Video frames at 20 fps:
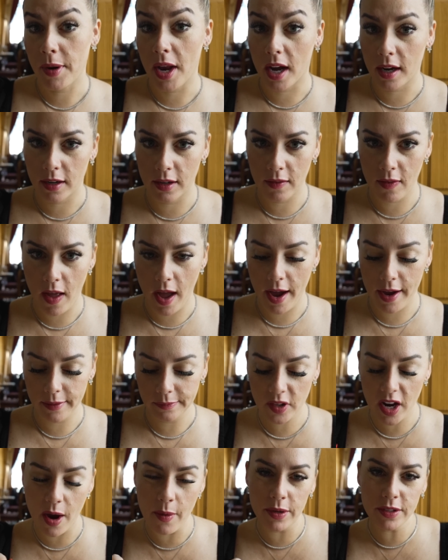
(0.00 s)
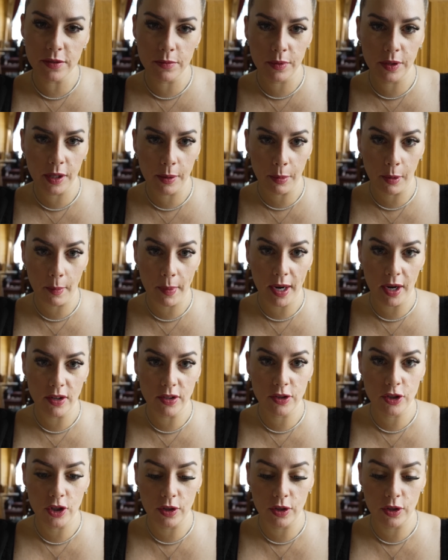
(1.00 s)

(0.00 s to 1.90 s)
not gonna lie, I wasn't really prepared